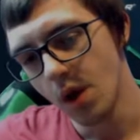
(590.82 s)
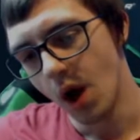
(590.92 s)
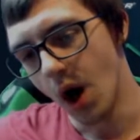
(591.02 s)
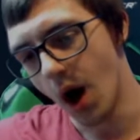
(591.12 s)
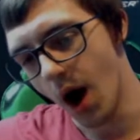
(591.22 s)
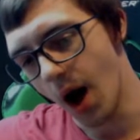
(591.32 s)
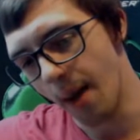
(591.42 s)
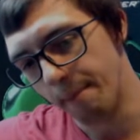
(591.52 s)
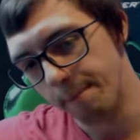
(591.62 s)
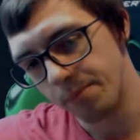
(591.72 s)

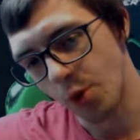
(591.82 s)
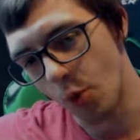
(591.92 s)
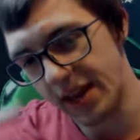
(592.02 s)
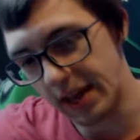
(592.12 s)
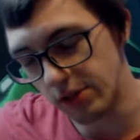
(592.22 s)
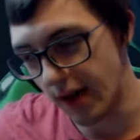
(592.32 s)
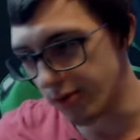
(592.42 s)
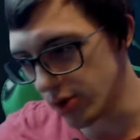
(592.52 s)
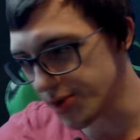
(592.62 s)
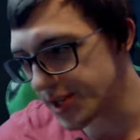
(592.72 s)
When he
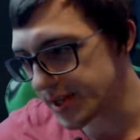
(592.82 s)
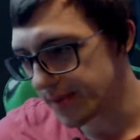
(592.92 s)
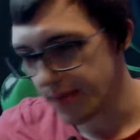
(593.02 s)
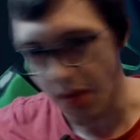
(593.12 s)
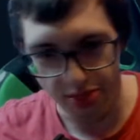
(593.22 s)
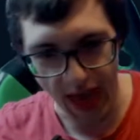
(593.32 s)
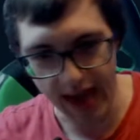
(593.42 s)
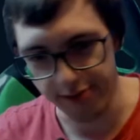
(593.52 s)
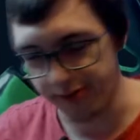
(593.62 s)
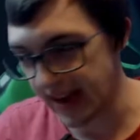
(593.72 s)
levels, that
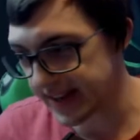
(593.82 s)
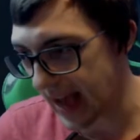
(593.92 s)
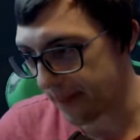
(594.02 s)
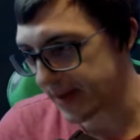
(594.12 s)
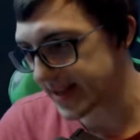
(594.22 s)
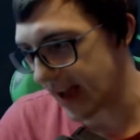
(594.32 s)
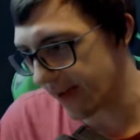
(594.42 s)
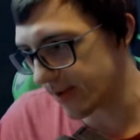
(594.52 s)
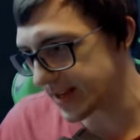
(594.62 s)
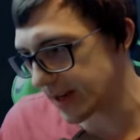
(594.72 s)
effect happens
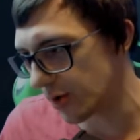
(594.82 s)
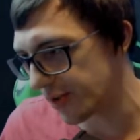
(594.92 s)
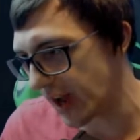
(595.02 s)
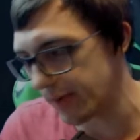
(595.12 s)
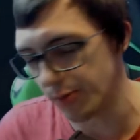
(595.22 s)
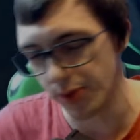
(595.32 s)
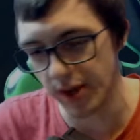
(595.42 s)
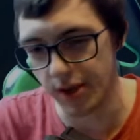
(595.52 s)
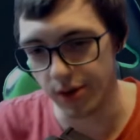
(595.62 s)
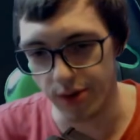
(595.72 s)
every single time you
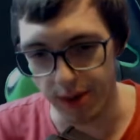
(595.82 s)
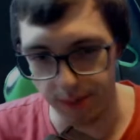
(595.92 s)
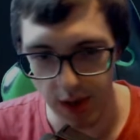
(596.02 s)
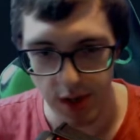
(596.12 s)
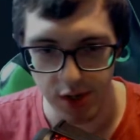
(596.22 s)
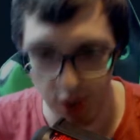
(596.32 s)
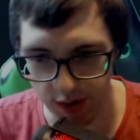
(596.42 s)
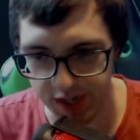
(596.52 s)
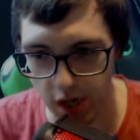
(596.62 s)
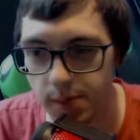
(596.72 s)
play a unit. So
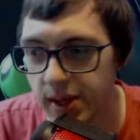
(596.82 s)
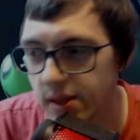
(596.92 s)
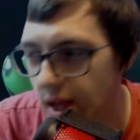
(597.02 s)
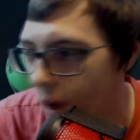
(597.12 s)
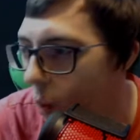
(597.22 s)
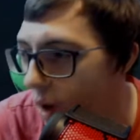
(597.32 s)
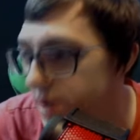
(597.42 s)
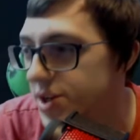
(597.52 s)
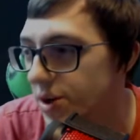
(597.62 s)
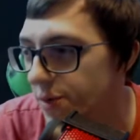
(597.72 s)
it's going to be like a
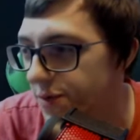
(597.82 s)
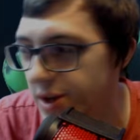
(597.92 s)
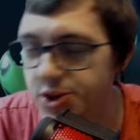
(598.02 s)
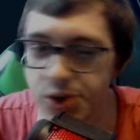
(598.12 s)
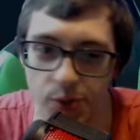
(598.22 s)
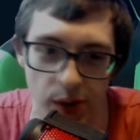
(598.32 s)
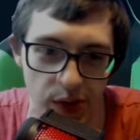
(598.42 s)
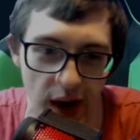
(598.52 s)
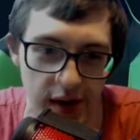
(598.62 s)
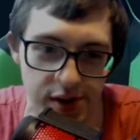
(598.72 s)
one-turn finisher with
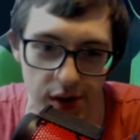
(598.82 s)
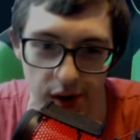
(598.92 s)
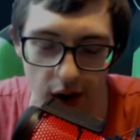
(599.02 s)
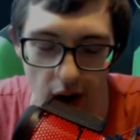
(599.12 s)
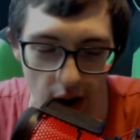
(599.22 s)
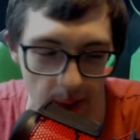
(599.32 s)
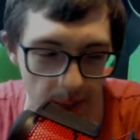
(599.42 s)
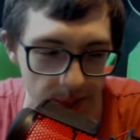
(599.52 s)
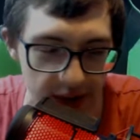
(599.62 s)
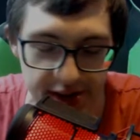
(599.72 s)
Nocturne.
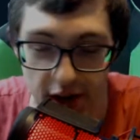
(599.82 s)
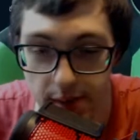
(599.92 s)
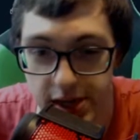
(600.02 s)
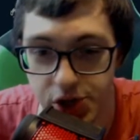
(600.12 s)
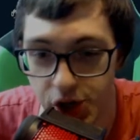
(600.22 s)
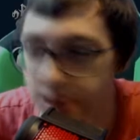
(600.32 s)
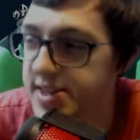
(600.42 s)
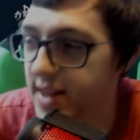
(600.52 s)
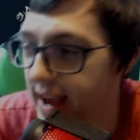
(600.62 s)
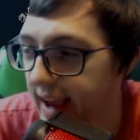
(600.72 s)
It's going to be
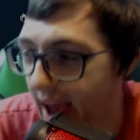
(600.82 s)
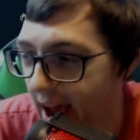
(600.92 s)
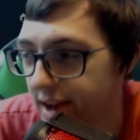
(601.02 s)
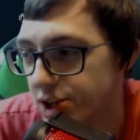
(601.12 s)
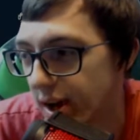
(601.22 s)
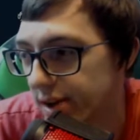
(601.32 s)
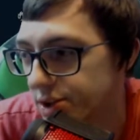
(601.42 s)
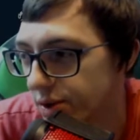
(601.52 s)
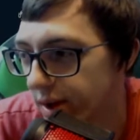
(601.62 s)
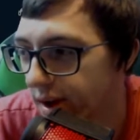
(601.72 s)
just like Ashe,
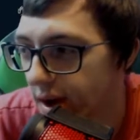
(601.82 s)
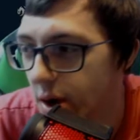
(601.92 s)
actually.